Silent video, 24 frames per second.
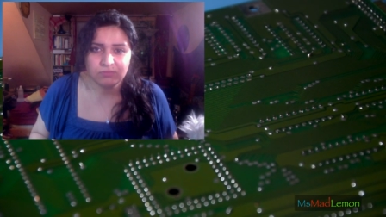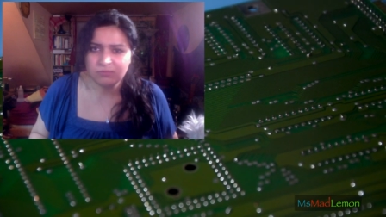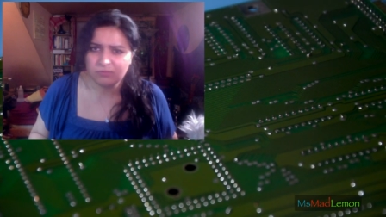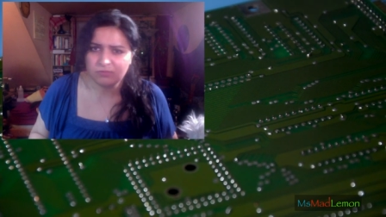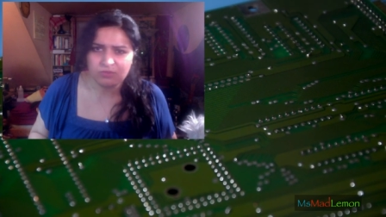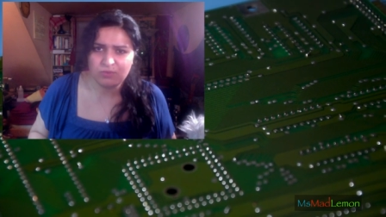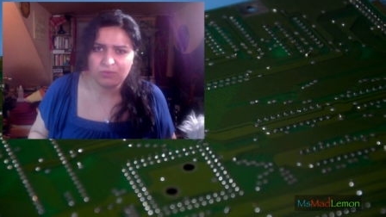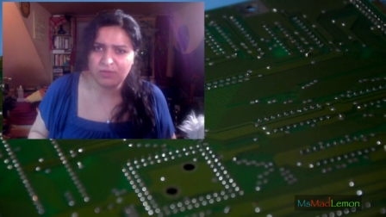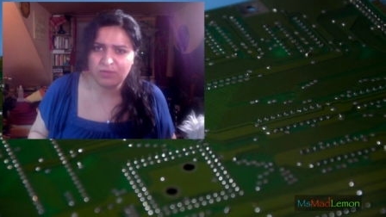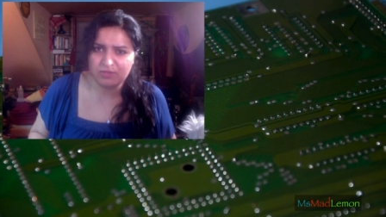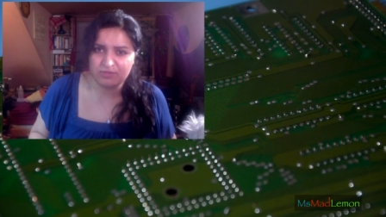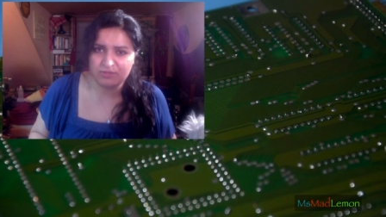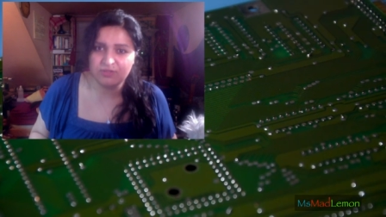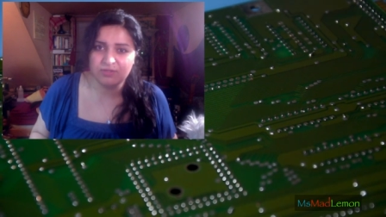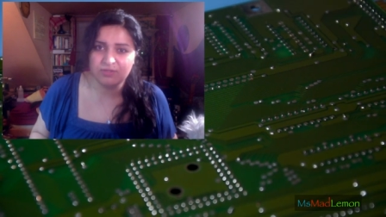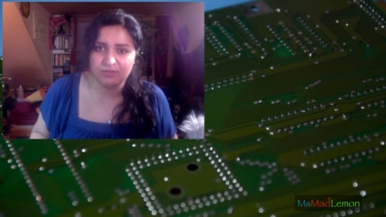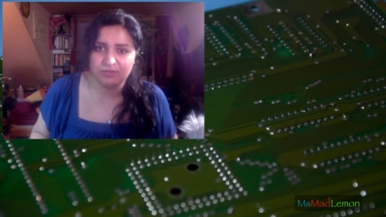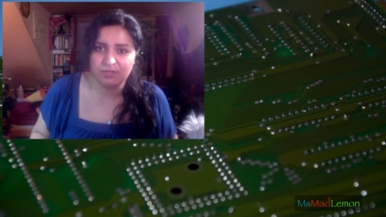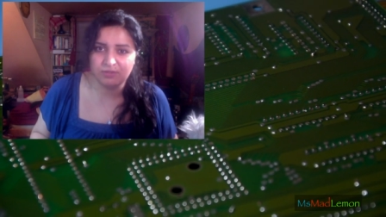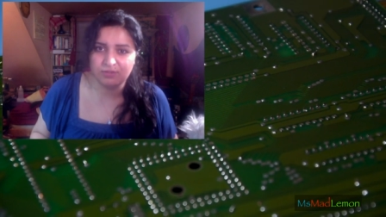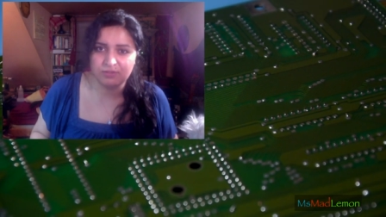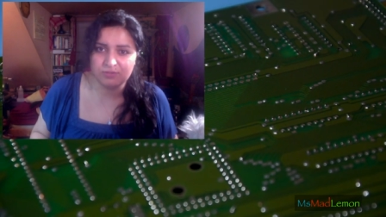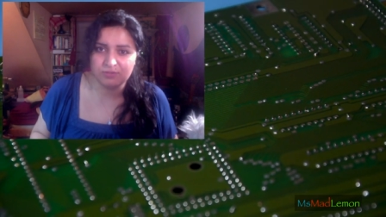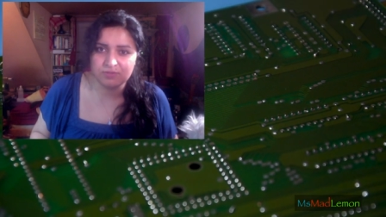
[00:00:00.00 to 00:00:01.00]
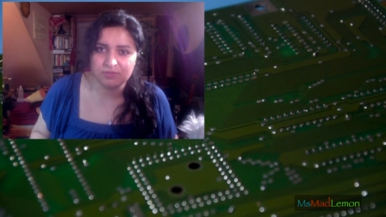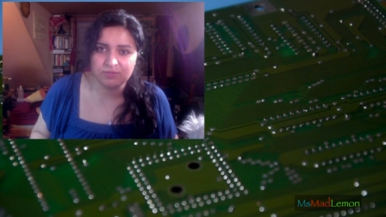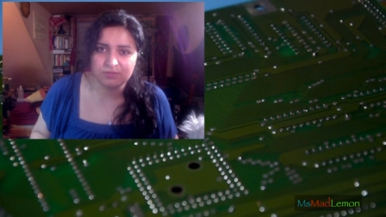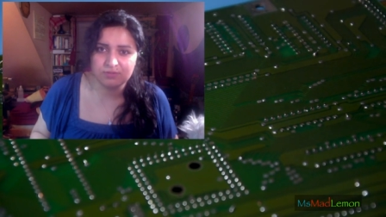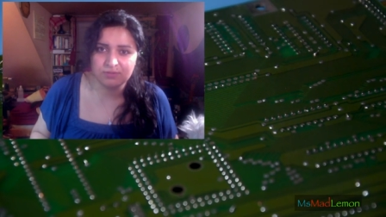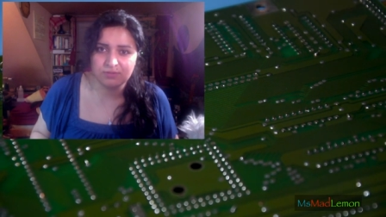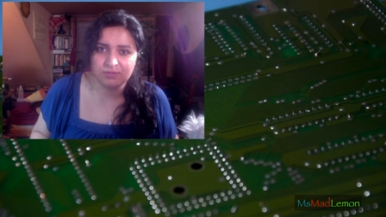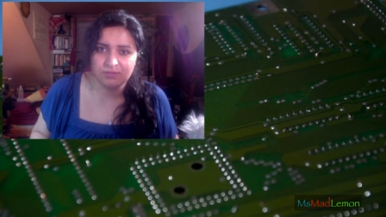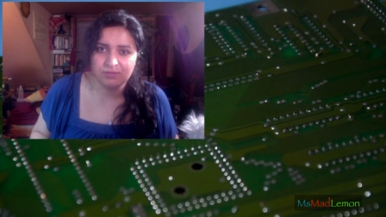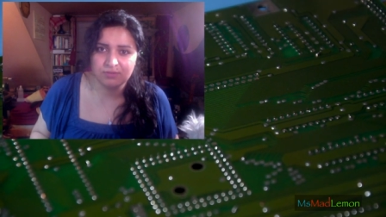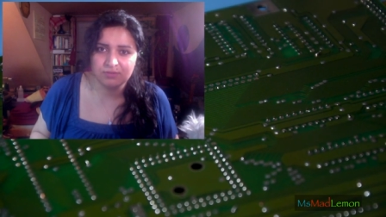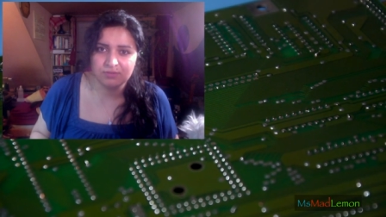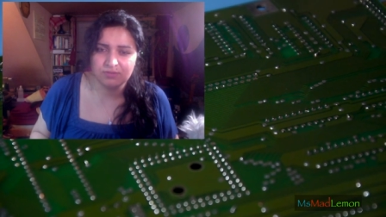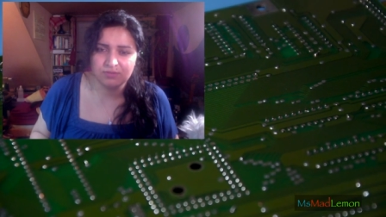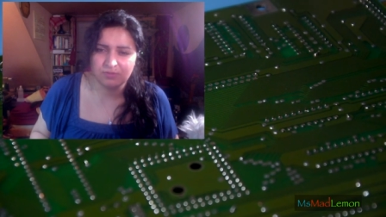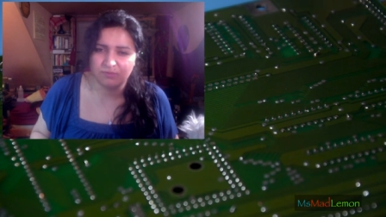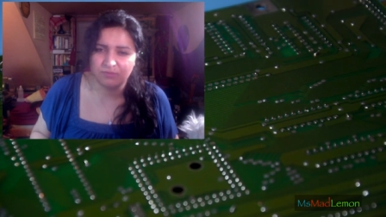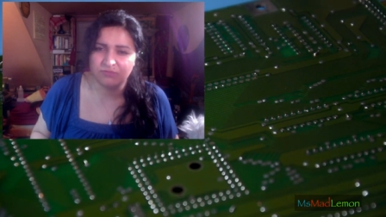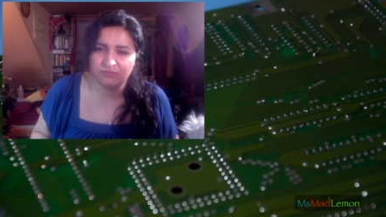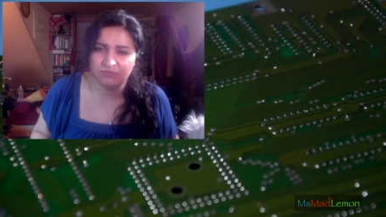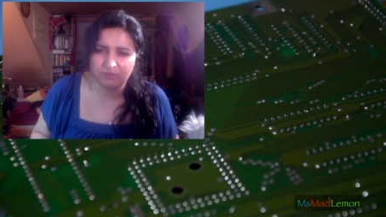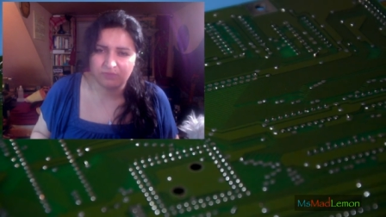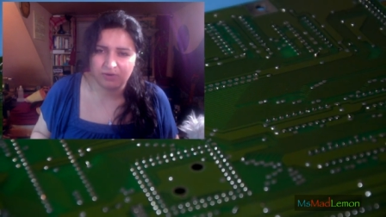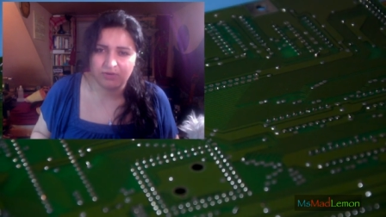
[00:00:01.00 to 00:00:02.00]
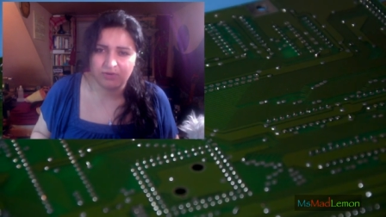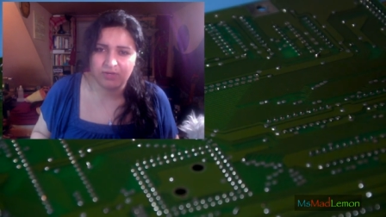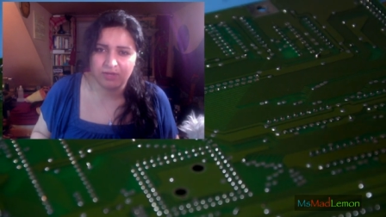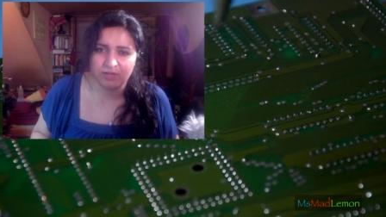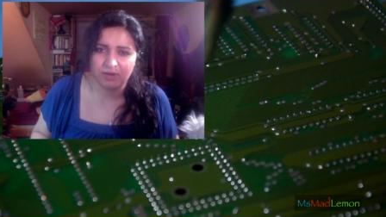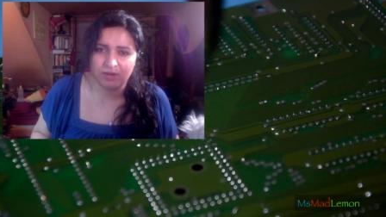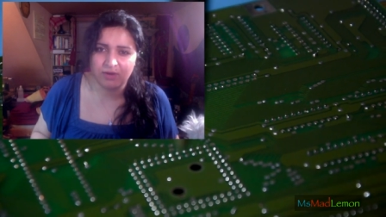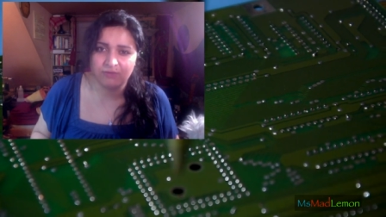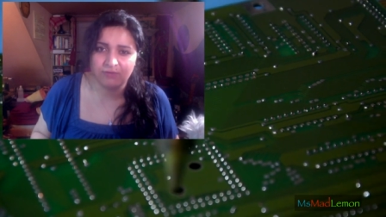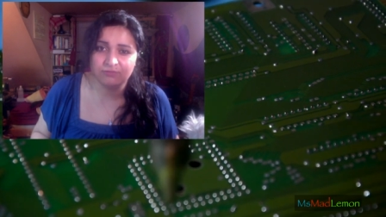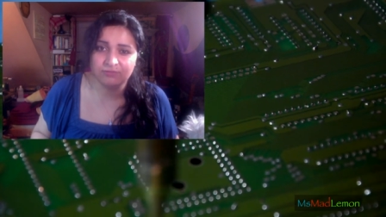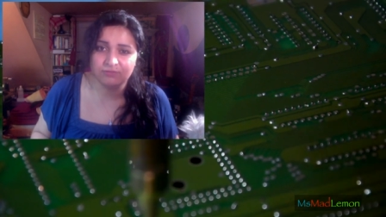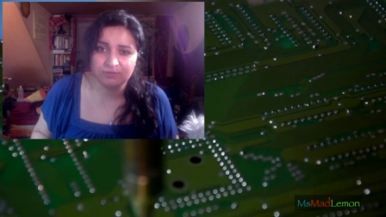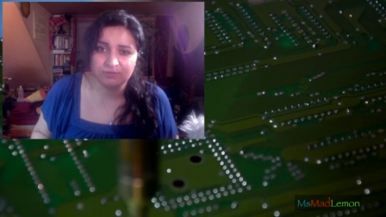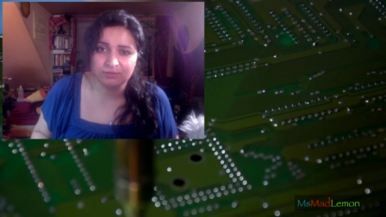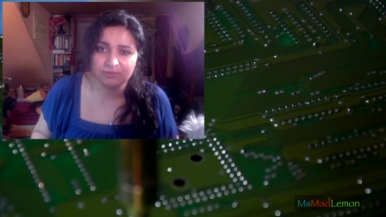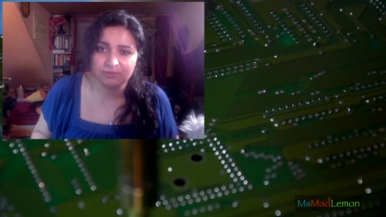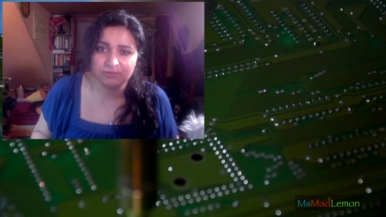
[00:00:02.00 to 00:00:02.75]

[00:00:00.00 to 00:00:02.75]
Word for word: or anything like this. So I'm very careful